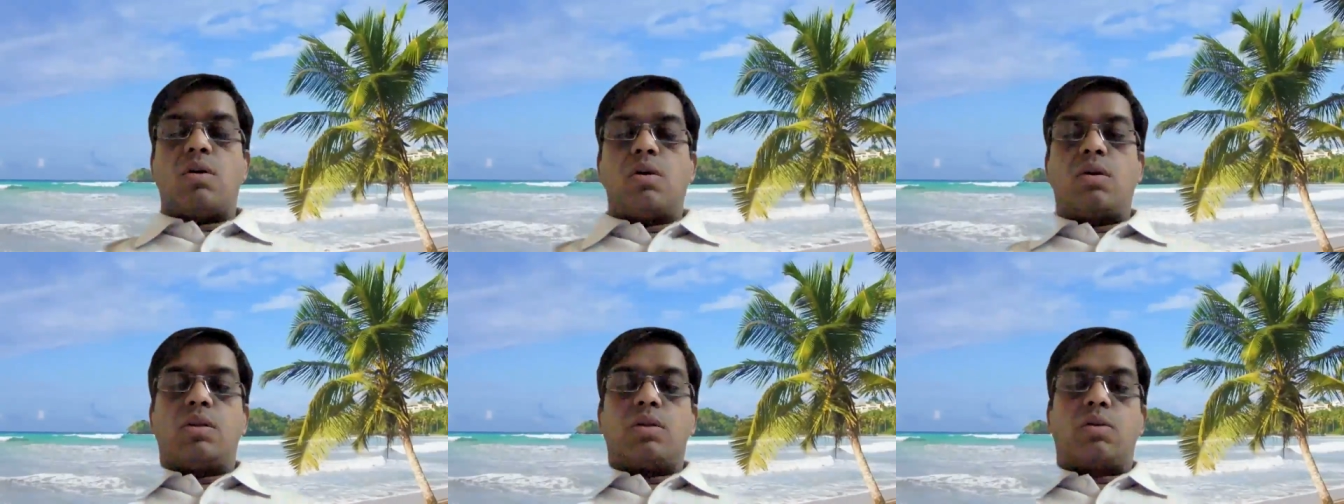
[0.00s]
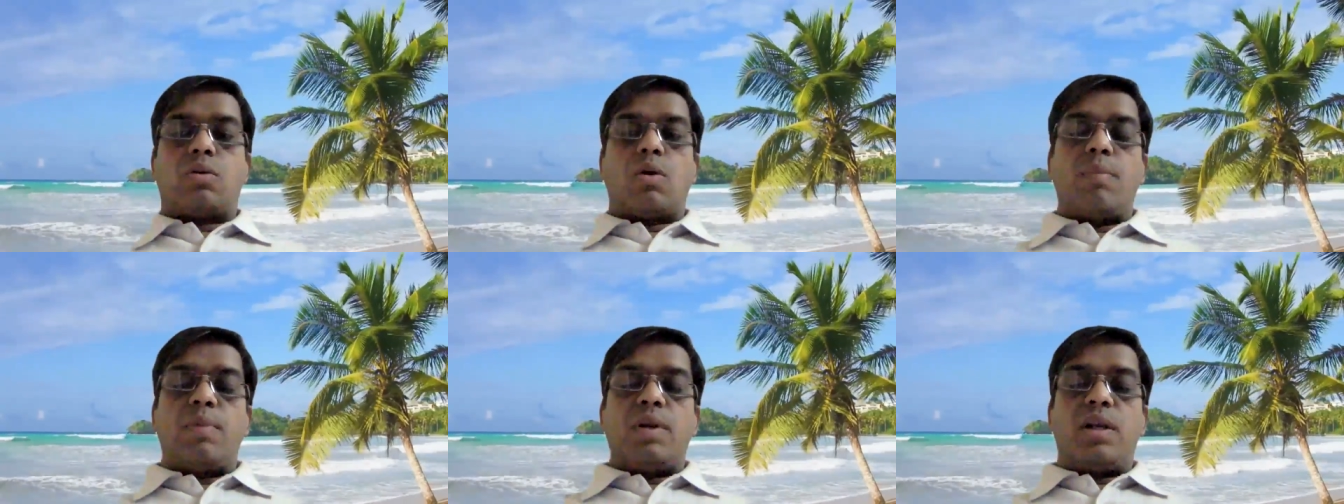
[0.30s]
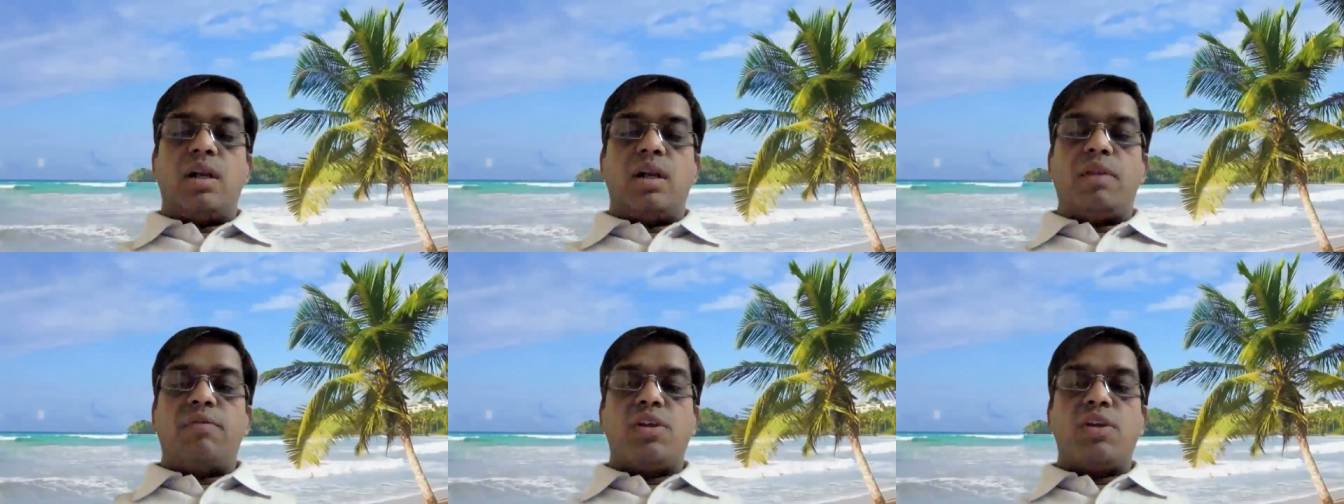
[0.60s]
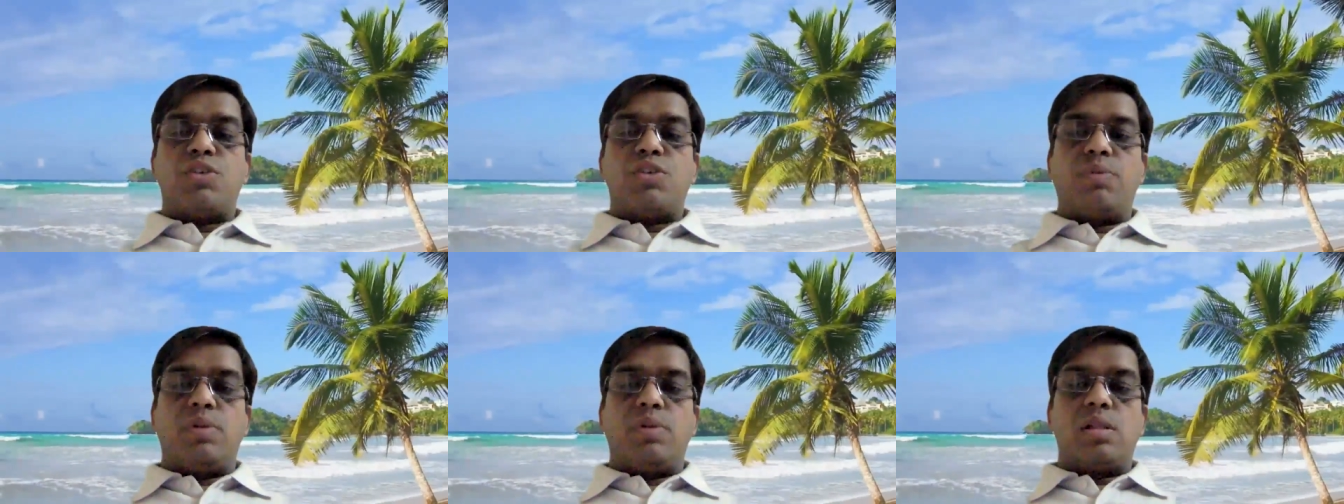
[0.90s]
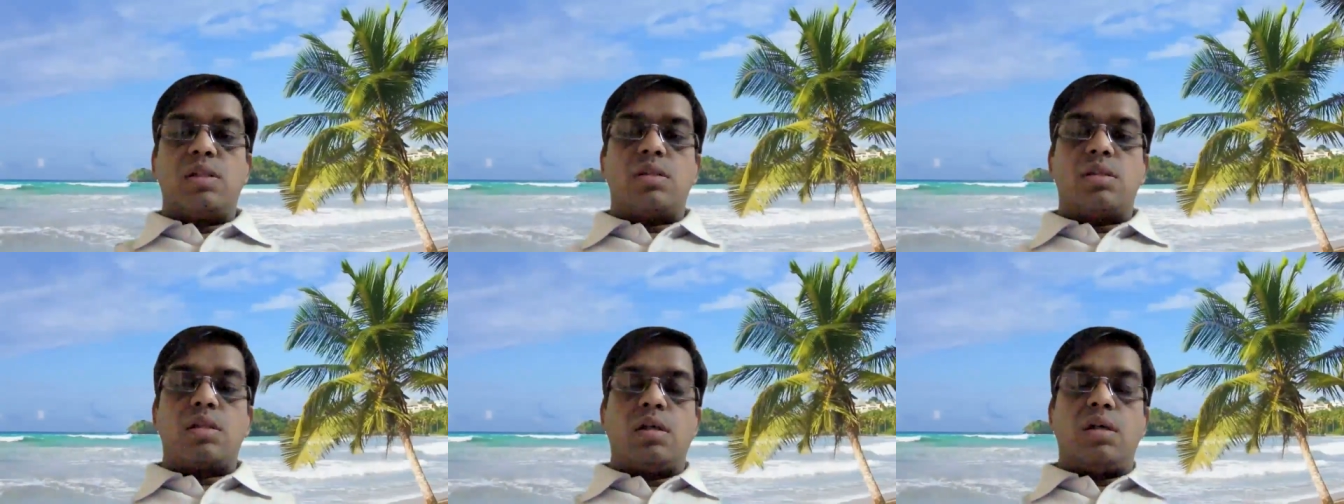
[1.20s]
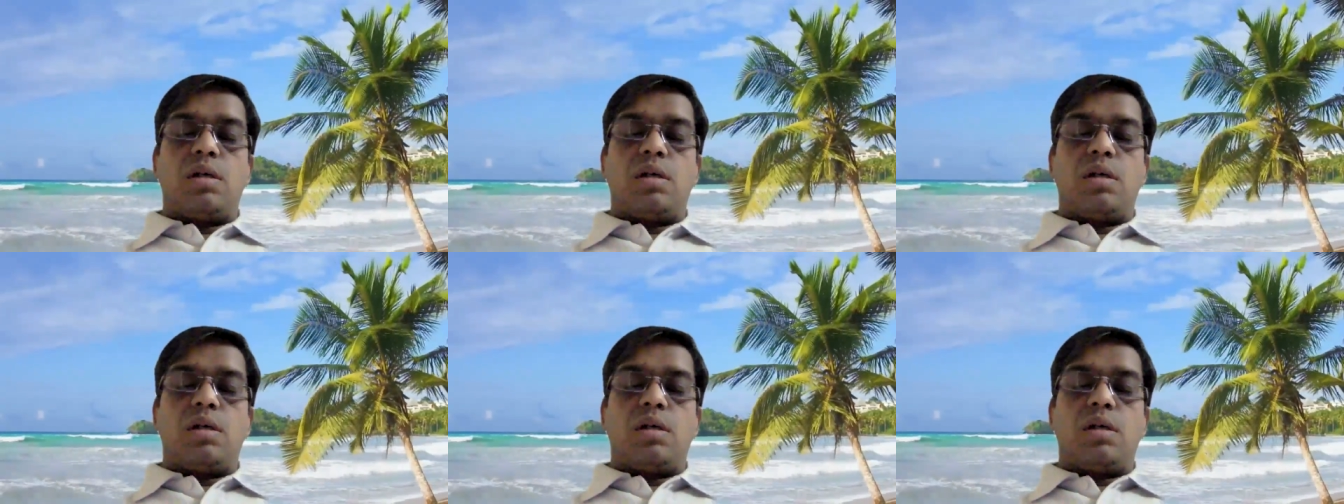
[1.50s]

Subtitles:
or the common individuals